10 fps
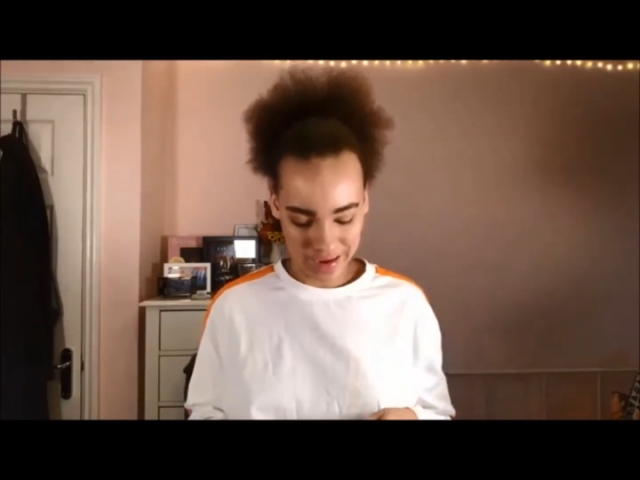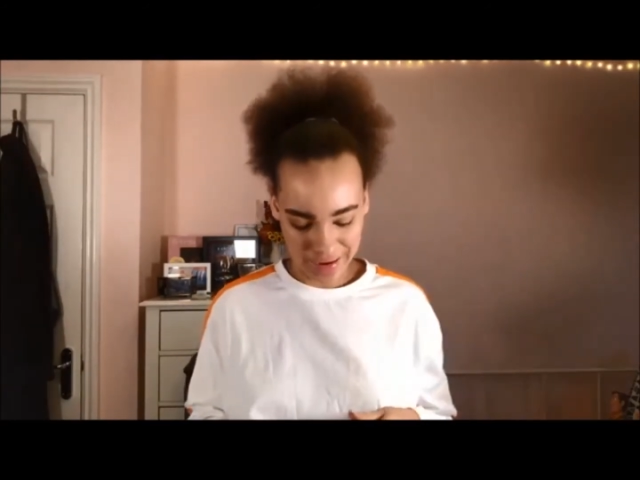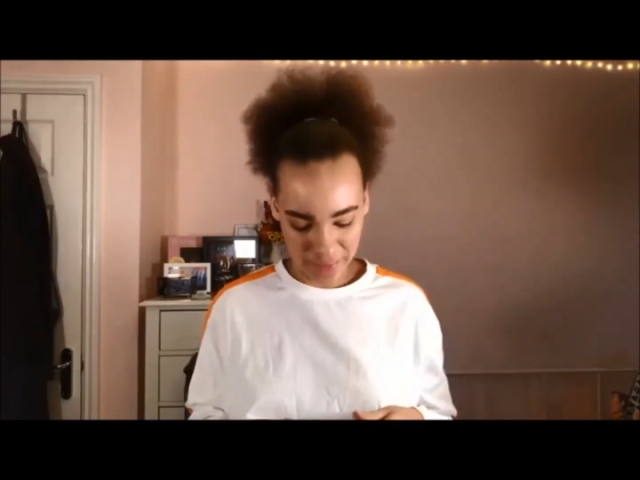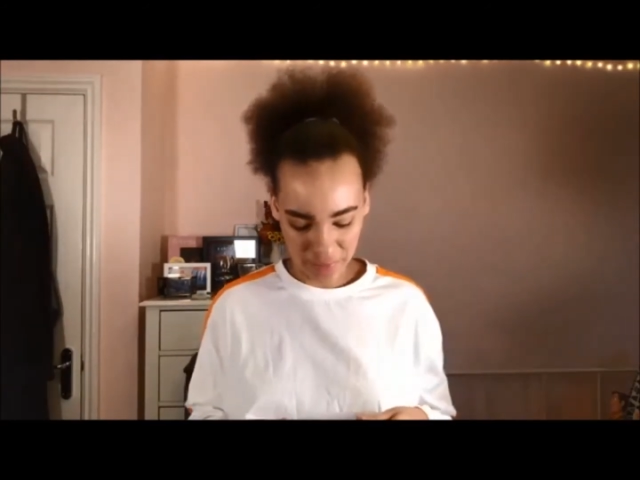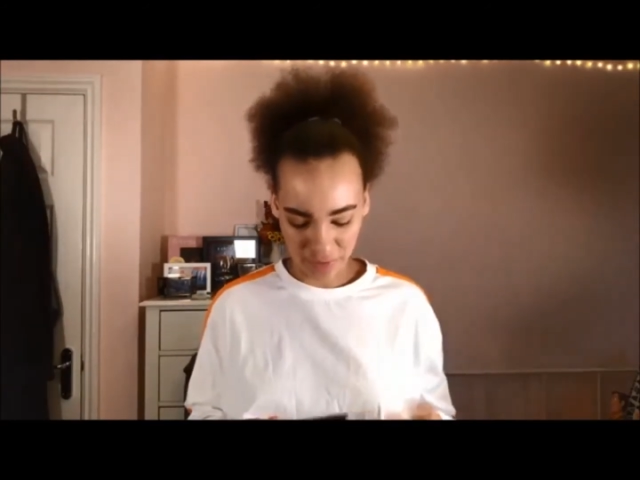
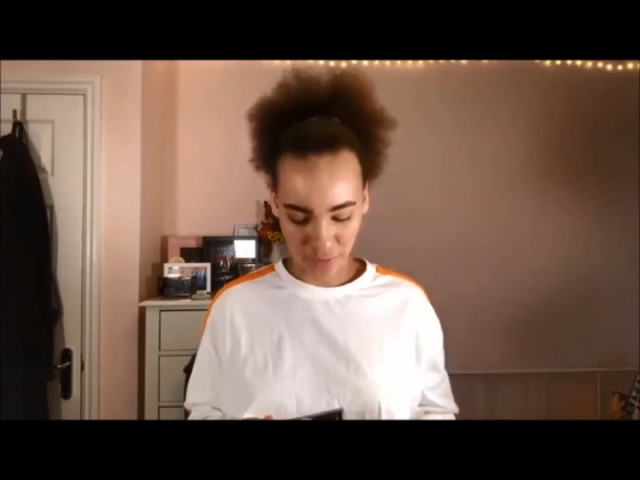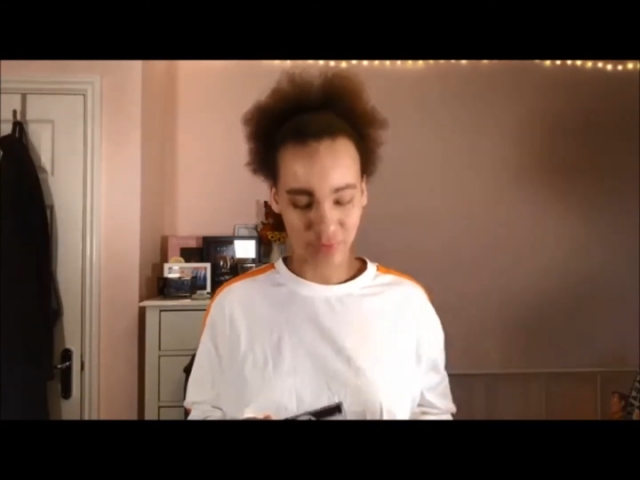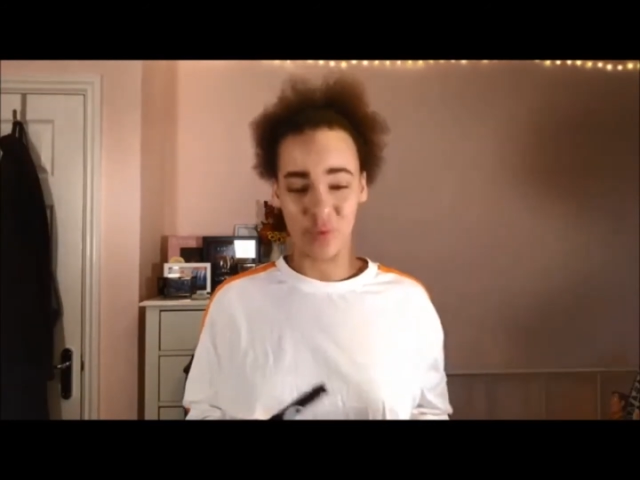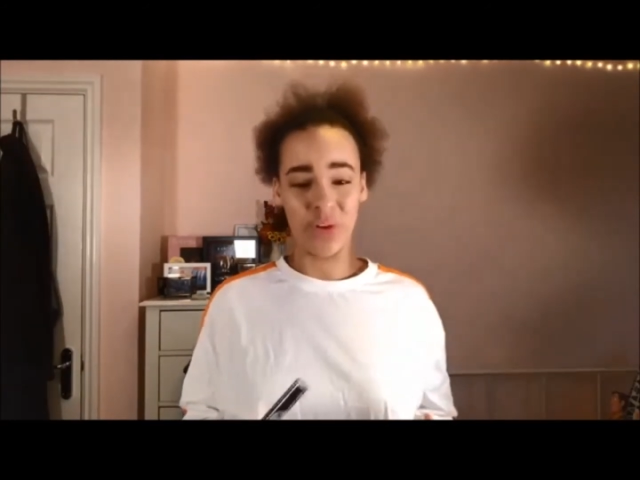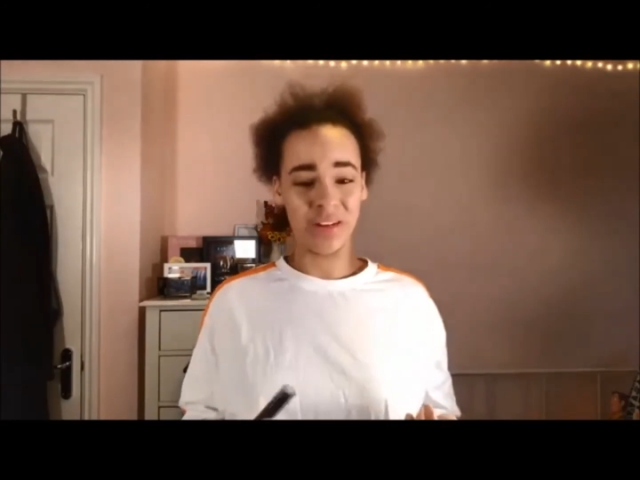I've got
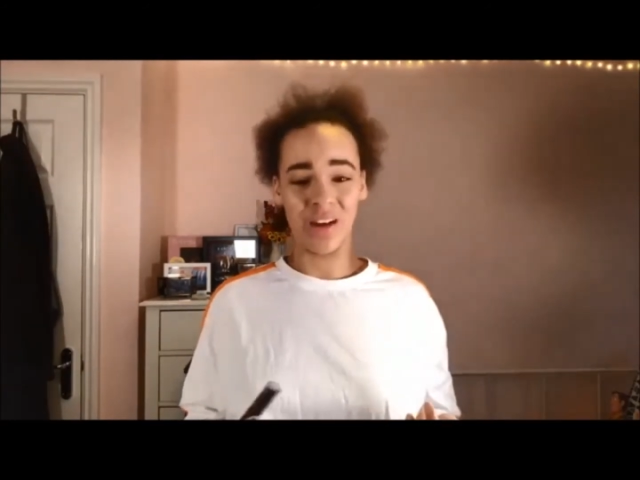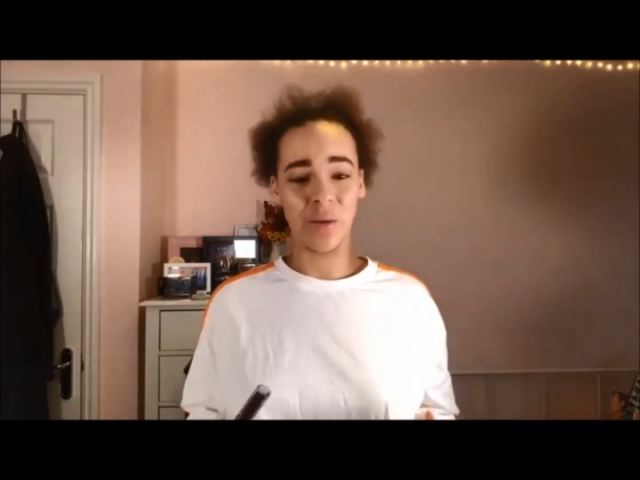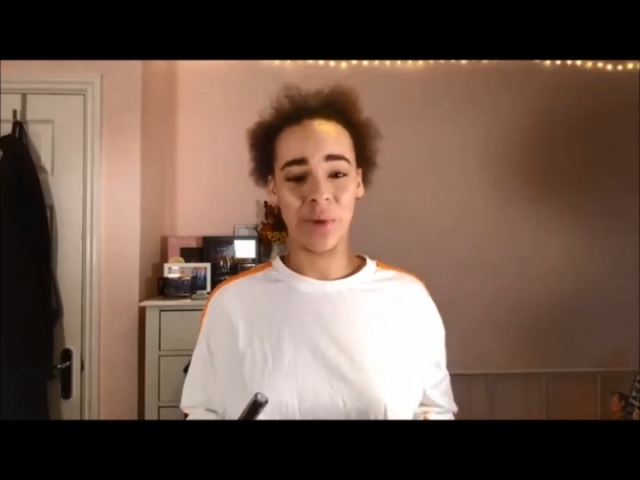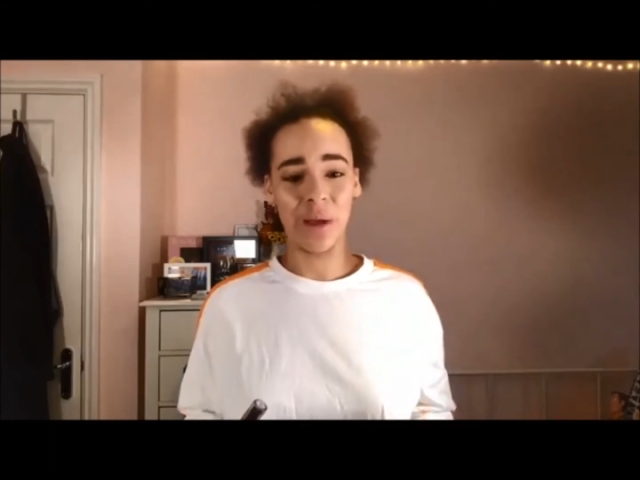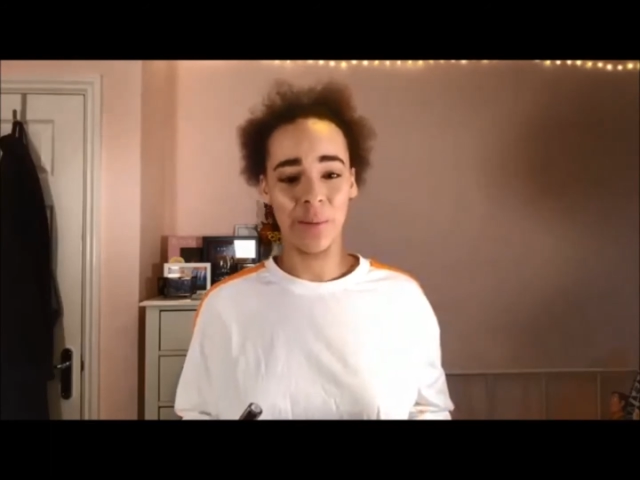so many
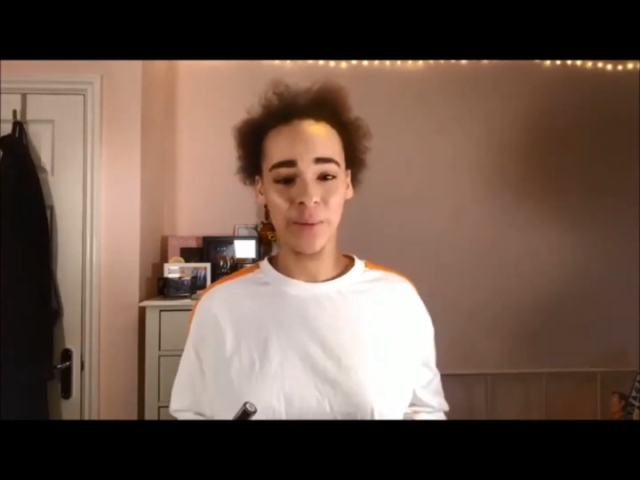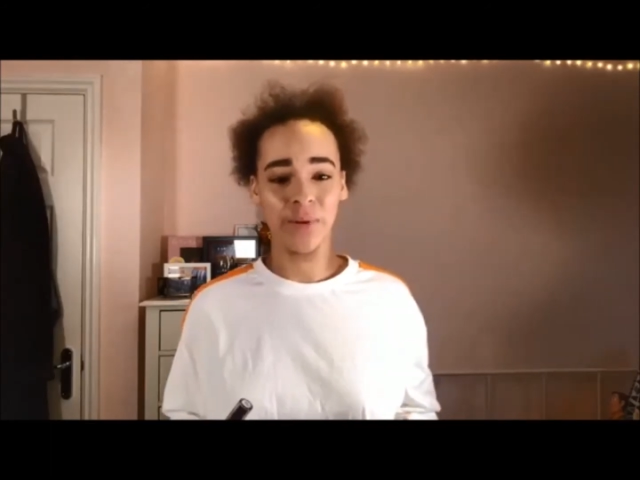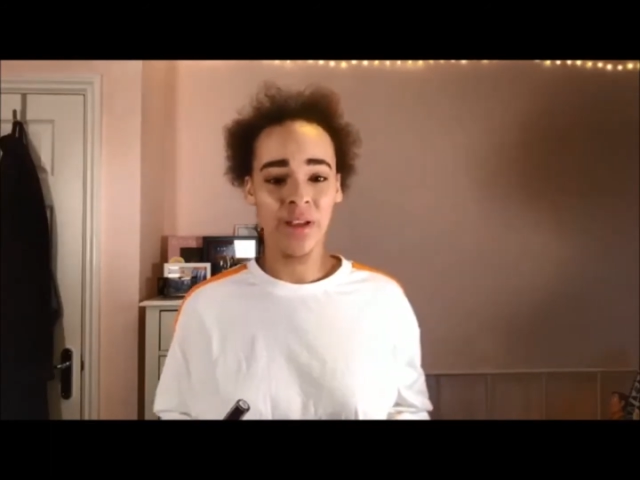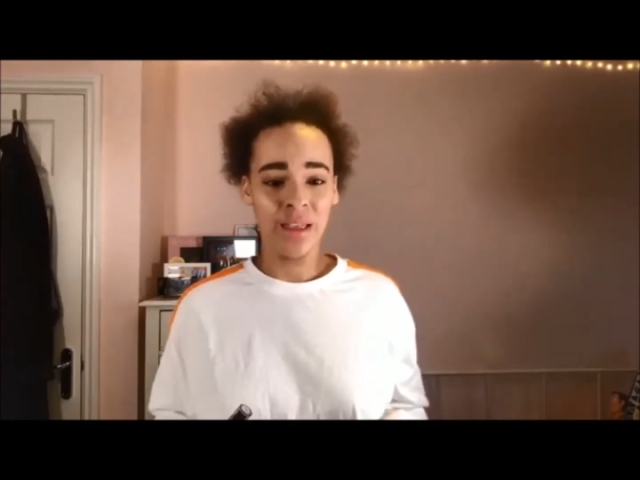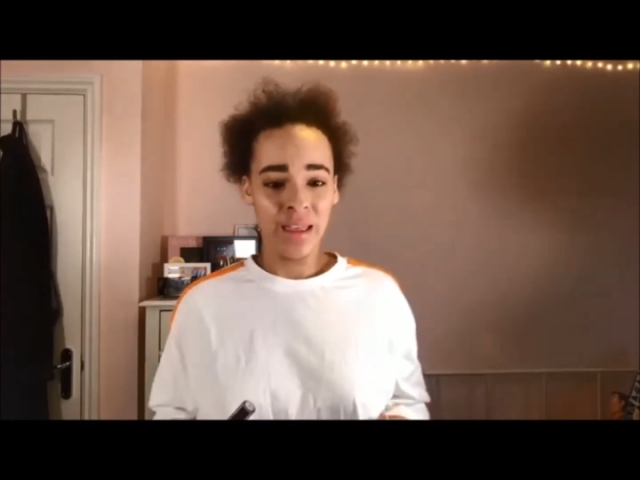dark purple